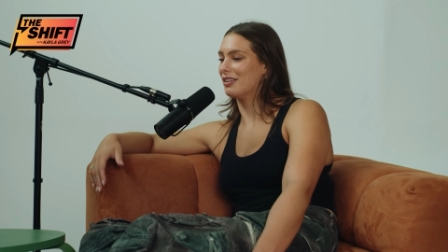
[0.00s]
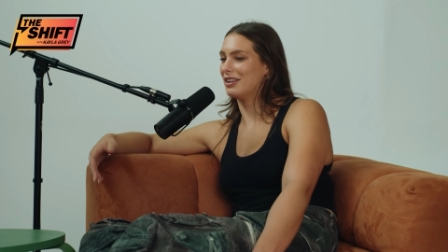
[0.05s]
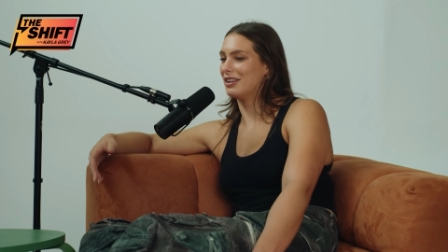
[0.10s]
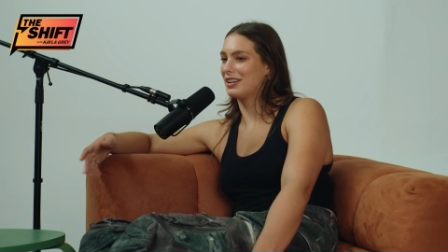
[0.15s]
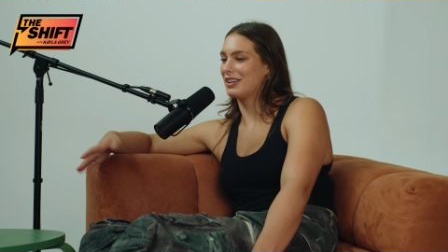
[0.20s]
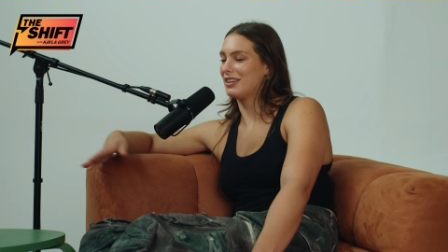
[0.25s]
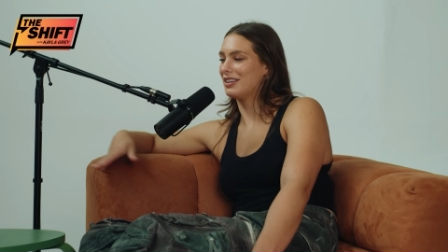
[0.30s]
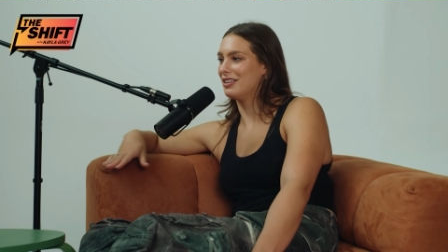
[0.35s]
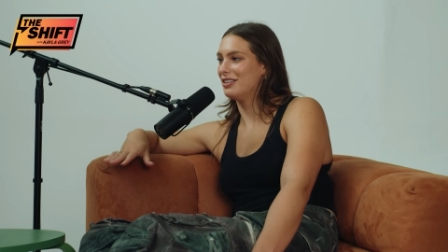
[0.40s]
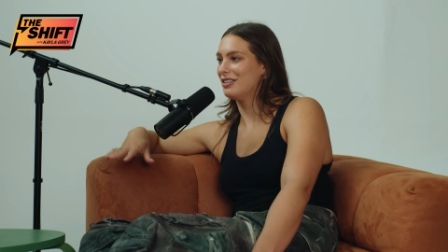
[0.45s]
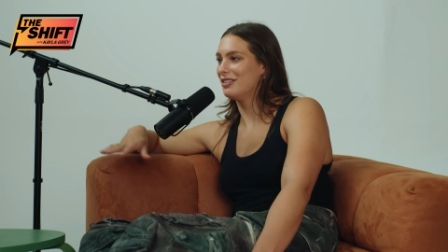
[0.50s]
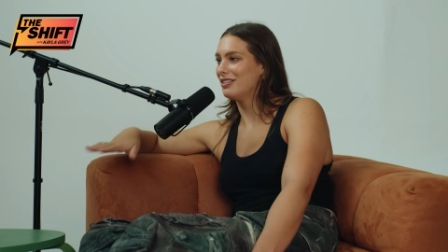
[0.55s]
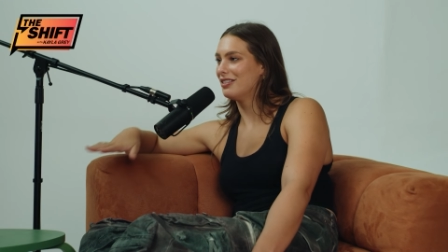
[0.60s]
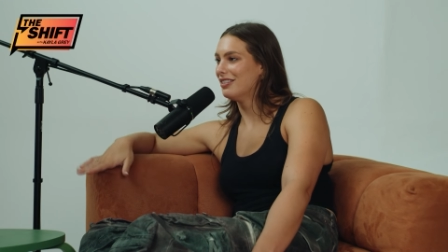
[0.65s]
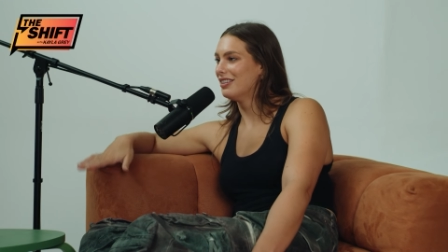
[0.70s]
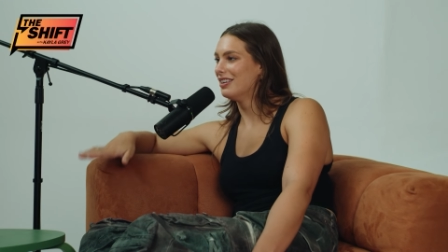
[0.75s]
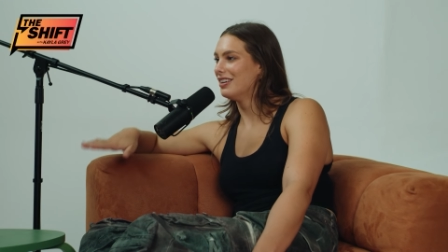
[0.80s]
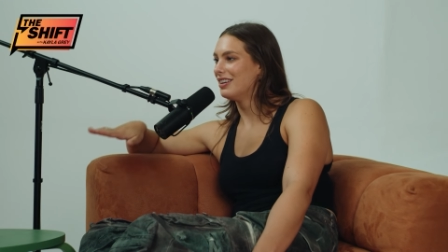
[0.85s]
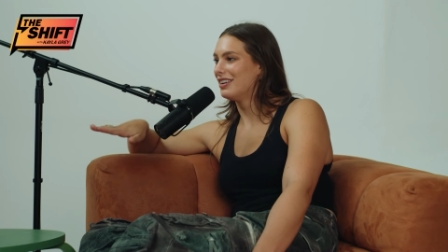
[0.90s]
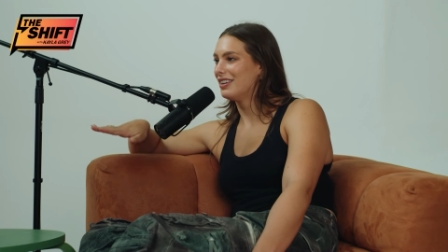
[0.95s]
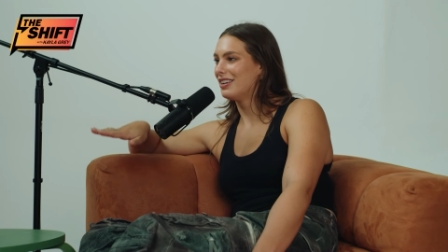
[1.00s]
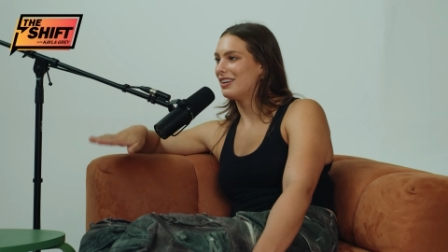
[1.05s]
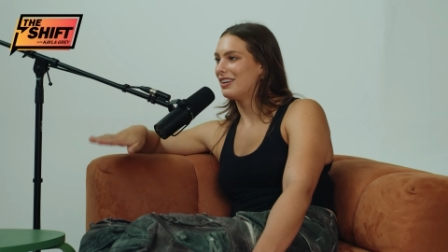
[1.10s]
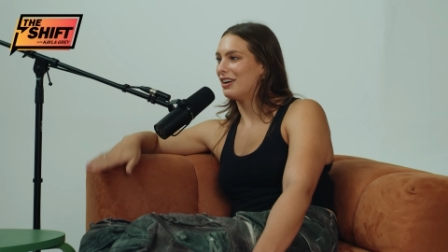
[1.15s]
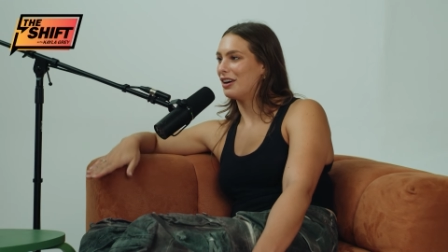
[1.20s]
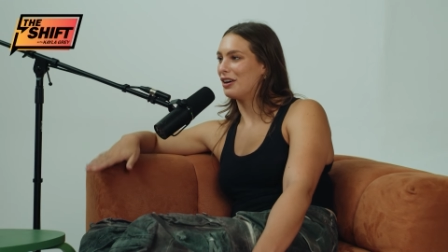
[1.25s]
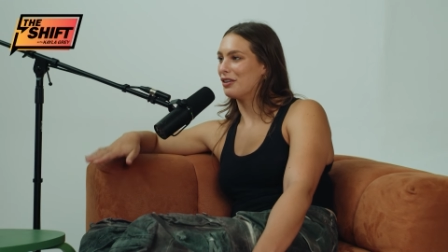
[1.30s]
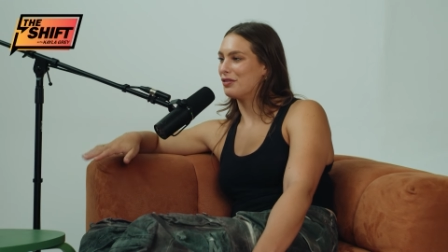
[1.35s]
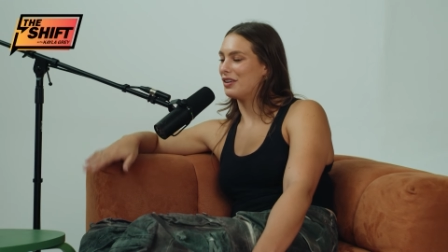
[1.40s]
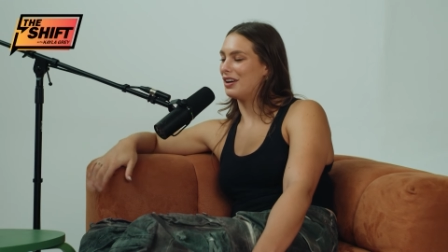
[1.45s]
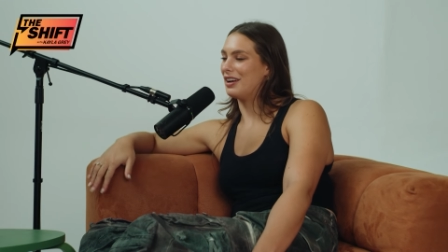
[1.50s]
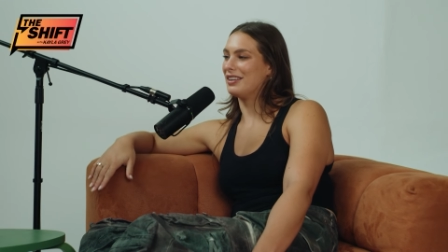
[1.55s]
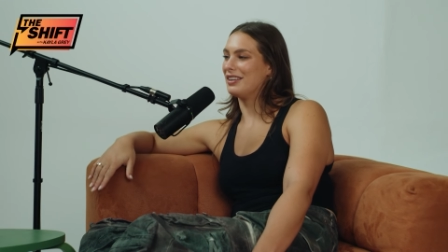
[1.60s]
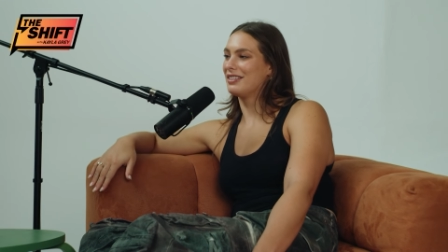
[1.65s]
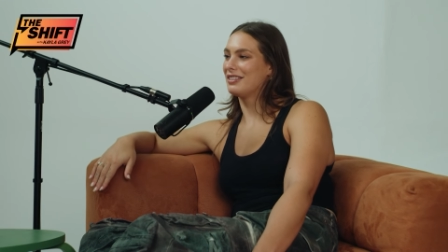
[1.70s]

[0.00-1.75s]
like you are fine.